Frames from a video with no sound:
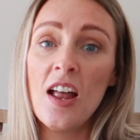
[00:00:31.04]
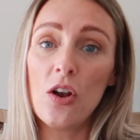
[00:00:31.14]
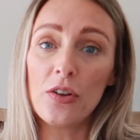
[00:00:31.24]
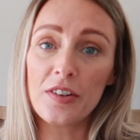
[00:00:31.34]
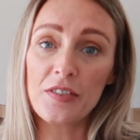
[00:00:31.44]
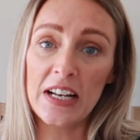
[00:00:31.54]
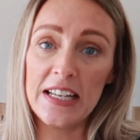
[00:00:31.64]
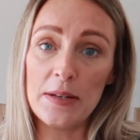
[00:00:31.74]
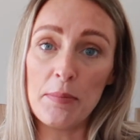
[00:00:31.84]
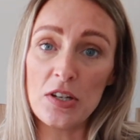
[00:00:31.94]
lots of
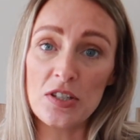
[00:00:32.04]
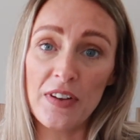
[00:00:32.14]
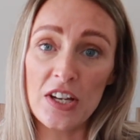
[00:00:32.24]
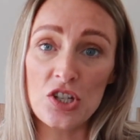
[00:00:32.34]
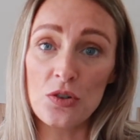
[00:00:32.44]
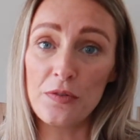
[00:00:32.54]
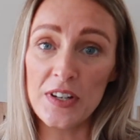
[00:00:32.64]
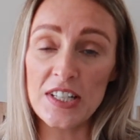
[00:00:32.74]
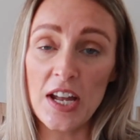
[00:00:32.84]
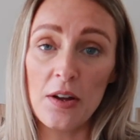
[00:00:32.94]
clean and motivational
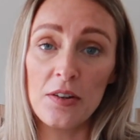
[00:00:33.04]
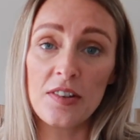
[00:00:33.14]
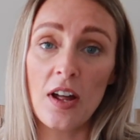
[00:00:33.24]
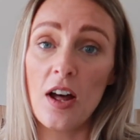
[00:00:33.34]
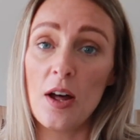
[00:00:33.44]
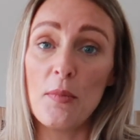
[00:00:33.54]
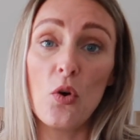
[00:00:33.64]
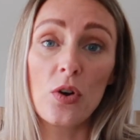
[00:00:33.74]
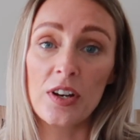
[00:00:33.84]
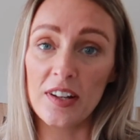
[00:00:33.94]
videos, um,
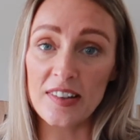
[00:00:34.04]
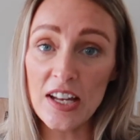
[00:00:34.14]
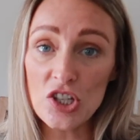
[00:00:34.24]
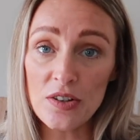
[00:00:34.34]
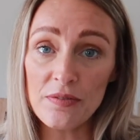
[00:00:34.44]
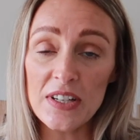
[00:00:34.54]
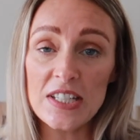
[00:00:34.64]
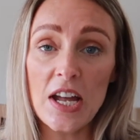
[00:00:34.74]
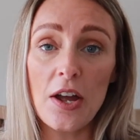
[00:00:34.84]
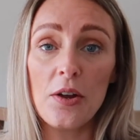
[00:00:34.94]
organisation
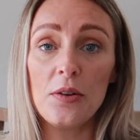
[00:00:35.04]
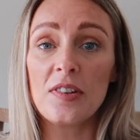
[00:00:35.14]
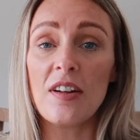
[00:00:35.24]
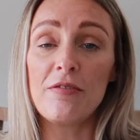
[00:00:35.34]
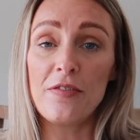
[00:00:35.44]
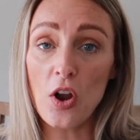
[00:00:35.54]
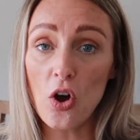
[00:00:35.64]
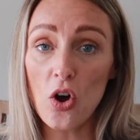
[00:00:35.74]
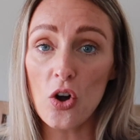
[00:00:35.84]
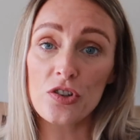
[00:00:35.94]
videos,
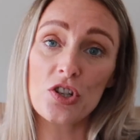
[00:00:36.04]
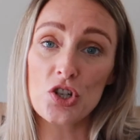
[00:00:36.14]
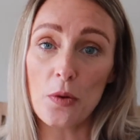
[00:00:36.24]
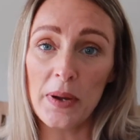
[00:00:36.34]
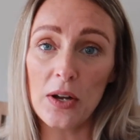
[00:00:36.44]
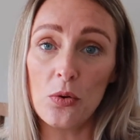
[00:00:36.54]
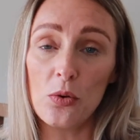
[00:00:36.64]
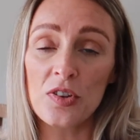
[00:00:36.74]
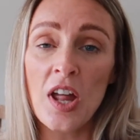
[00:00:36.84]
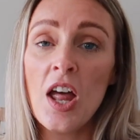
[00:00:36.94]
vlogs, shopping
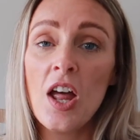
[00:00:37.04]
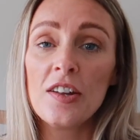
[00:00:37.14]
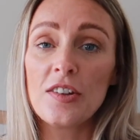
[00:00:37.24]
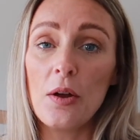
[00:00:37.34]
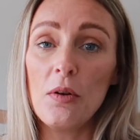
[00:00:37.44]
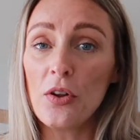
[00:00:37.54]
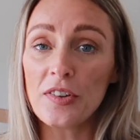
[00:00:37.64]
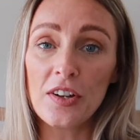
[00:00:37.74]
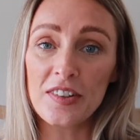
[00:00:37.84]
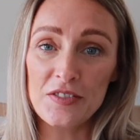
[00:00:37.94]
hauls, so lots
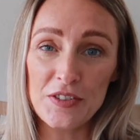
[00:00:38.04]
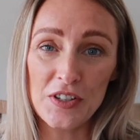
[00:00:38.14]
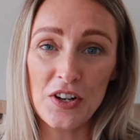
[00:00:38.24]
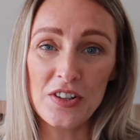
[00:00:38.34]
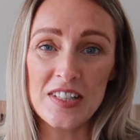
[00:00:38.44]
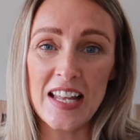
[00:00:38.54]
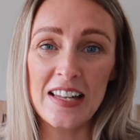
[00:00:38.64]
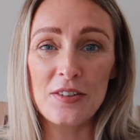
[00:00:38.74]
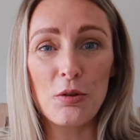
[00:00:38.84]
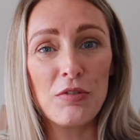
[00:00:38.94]
and lots of different
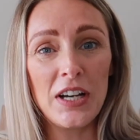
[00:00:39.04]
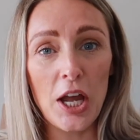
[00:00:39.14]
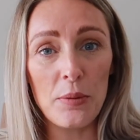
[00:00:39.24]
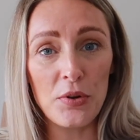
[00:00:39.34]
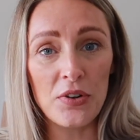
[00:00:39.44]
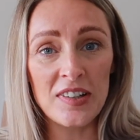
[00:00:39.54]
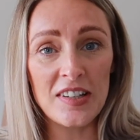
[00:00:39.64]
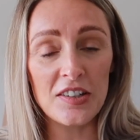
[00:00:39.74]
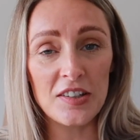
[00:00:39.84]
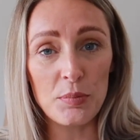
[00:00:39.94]
content, so I really hope you'll
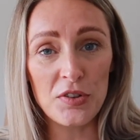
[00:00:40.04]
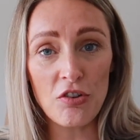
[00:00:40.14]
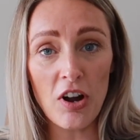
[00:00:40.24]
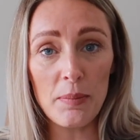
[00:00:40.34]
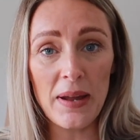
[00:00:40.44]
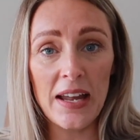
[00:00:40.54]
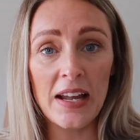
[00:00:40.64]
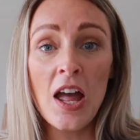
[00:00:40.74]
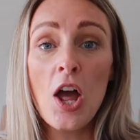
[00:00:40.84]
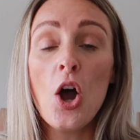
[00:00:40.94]
consider
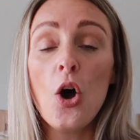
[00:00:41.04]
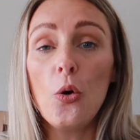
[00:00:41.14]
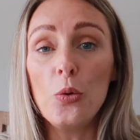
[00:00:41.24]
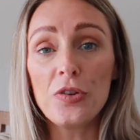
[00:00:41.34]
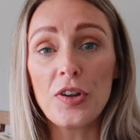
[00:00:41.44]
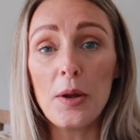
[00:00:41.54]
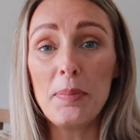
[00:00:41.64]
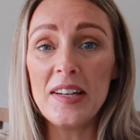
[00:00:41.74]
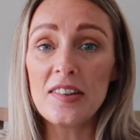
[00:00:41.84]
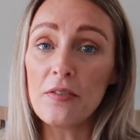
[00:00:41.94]
subscribing. Also,
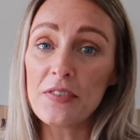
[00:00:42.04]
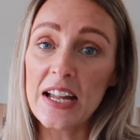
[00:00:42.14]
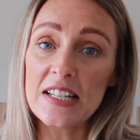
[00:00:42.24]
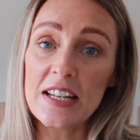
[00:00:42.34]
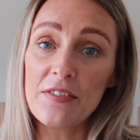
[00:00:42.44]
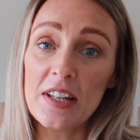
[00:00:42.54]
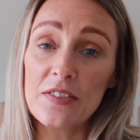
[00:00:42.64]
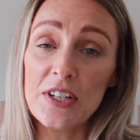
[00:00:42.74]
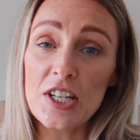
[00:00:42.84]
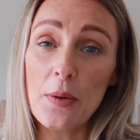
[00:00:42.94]
please don't forget to give
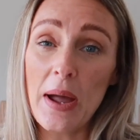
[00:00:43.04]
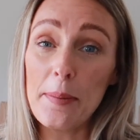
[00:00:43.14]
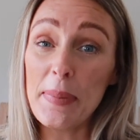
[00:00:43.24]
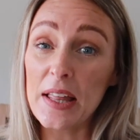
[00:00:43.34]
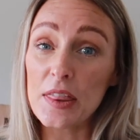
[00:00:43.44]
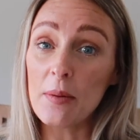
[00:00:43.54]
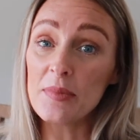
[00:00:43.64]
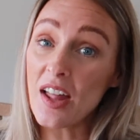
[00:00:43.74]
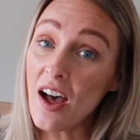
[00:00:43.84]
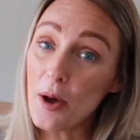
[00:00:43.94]
this video a big
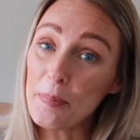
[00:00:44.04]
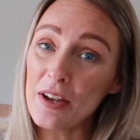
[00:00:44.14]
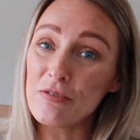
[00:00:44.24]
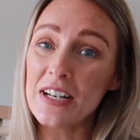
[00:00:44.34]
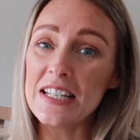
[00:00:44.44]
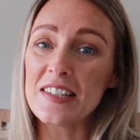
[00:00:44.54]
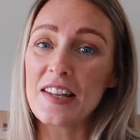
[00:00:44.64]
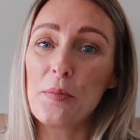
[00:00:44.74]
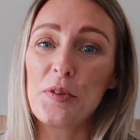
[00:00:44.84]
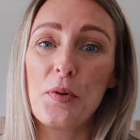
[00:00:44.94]
thumbs up. It really does
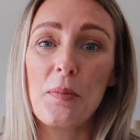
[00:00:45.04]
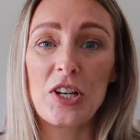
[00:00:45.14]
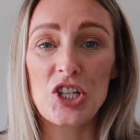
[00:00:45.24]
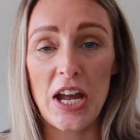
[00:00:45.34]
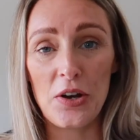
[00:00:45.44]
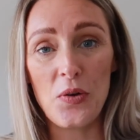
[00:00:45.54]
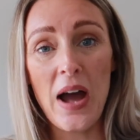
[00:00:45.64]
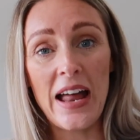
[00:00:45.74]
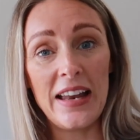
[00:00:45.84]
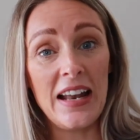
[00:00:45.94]
help support my channel
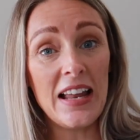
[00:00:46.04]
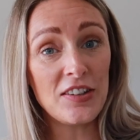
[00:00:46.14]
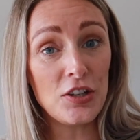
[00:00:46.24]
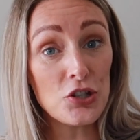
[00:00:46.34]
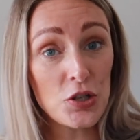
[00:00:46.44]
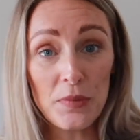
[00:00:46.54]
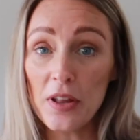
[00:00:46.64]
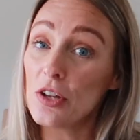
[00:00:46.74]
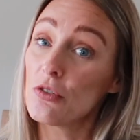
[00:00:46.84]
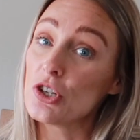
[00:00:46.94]
and it lets YouTube
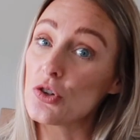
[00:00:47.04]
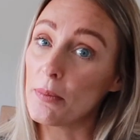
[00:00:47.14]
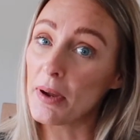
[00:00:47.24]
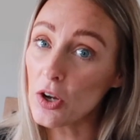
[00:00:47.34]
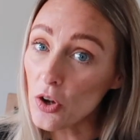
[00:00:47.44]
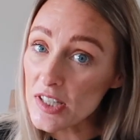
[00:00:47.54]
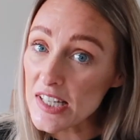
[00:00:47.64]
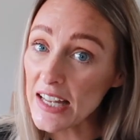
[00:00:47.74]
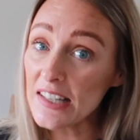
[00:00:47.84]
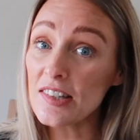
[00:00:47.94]
know that you're enjoying my
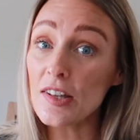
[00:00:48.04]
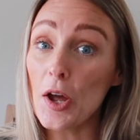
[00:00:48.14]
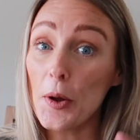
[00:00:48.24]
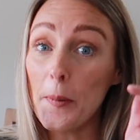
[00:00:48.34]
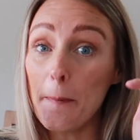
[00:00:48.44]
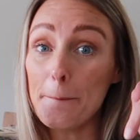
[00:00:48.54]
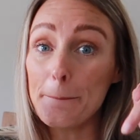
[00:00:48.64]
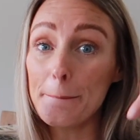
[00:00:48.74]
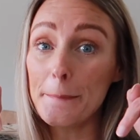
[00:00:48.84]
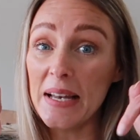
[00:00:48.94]
content, so
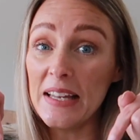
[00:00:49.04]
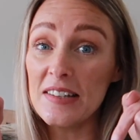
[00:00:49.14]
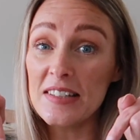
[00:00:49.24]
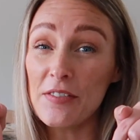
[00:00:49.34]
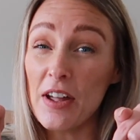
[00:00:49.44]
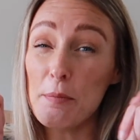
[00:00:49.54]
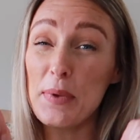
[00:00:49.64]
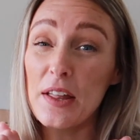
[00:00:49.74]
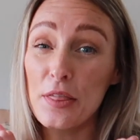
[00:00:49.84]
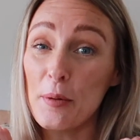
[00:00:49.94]
please give it a
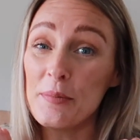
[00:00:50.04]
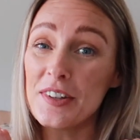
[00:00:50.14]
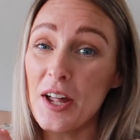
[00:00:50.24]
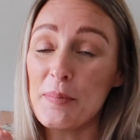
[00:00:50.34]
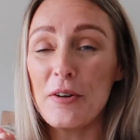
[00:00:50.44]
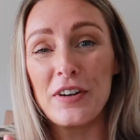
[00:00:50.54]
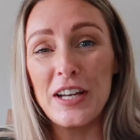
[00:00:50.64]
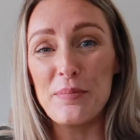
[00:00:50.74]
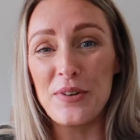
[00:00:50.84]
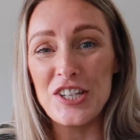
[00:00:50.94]
big thumbs up. I
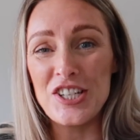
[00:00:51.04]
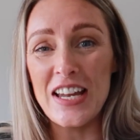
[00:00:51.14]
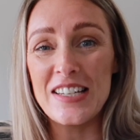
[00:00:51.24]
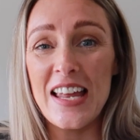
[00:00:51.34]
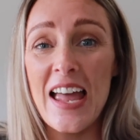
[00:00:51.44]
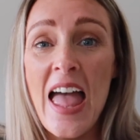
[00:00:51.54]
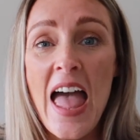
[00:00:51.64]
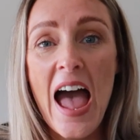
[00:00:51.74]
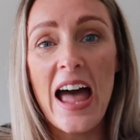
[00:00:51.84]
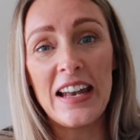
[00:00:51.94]
really appreciate it.
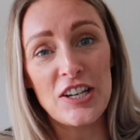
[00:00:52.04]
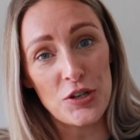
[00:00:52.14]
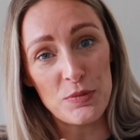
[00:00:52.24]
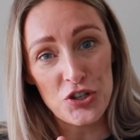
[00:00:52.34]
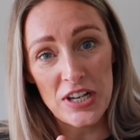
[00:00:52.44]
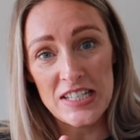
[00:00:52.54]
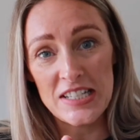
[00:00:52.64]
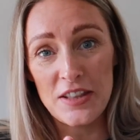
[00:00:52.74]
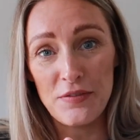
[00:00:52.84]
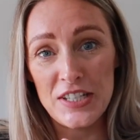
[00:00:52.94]
And let's jump straight
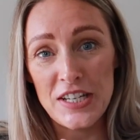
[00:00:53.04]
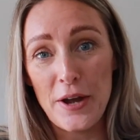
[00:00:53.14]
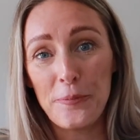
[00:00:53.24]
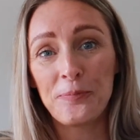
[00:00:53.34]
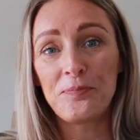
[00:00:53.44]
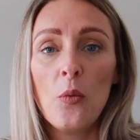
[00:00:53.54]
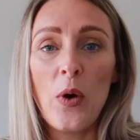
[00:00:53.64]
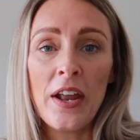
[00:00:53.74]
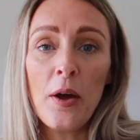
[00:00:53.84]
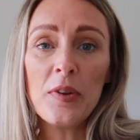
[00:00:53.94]
into the video.
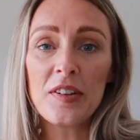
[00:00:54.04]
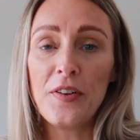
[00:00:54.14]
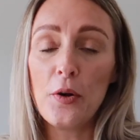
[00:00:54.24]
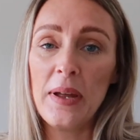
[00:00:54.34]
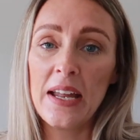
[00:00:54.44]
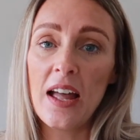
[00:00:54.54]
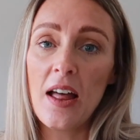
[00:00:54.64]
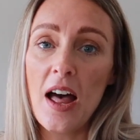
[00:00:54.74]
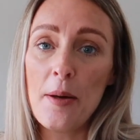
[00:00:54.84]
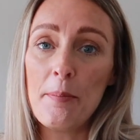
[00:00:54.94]
When I was filming
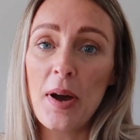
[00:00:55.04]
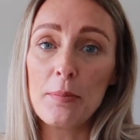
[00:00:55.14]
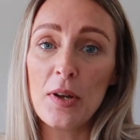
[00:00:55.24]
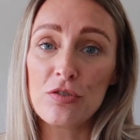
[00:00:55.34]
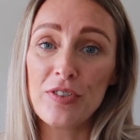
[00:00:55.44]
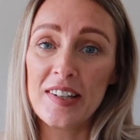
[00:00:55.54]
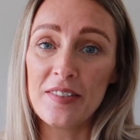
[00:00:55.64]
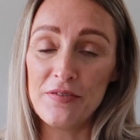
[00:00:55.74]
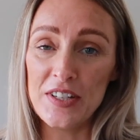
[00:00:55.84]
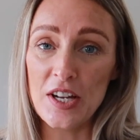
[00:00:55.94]
um, my most
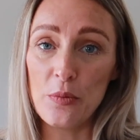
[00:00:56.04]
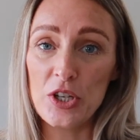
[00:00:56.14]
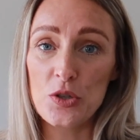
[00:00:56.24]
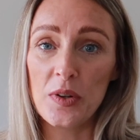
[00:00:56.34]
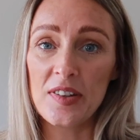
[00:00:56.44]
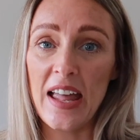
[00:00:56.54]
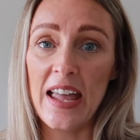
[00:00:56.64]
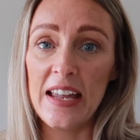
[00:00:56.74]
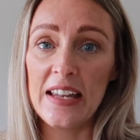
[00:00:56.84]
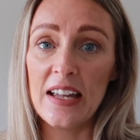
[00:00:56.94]
recent video, which was
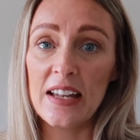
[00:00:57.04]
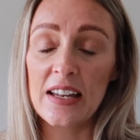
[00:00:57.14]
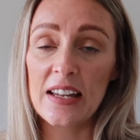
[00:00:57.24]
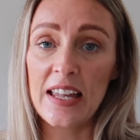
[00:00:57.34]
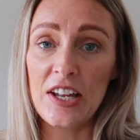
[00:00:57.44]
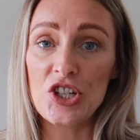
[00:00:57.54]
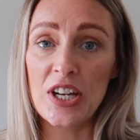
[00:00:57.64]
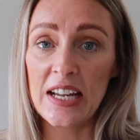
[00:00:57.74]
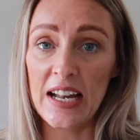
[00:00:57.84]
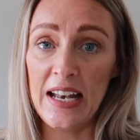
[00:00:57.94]
a
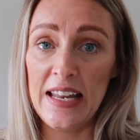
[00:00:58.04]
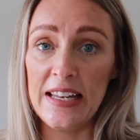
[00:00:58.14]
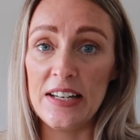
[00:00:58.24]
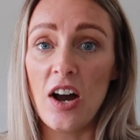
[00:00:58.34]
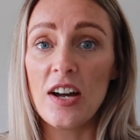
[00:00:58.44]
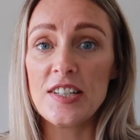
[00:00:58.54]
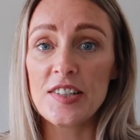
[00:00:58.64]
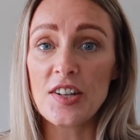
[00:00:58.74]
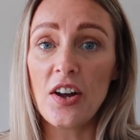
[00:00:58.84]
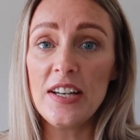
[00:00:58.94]
kitchen clean, I
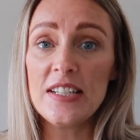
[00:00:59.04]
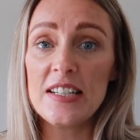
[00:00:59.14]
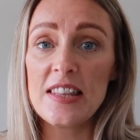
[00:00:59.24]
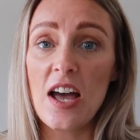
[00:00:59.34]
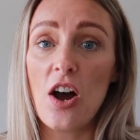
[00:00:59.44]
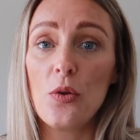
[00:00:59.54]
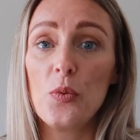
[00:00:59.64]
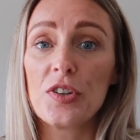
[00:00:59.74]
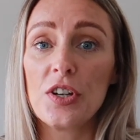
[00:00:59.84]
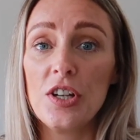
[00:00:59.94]
decided that I
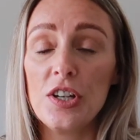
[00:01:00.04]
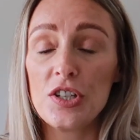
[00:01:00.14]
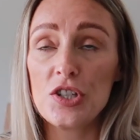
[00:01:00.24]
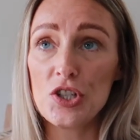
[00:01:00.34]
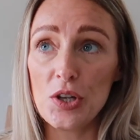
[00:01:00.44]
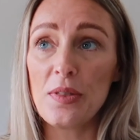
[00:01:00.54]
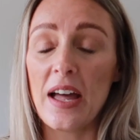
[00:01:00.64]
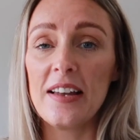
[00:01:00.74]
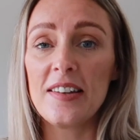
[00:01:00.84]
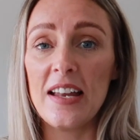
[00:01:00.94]
was gonna do
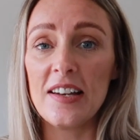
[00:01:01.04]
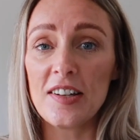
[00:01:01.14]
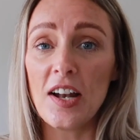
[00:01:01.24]
that in a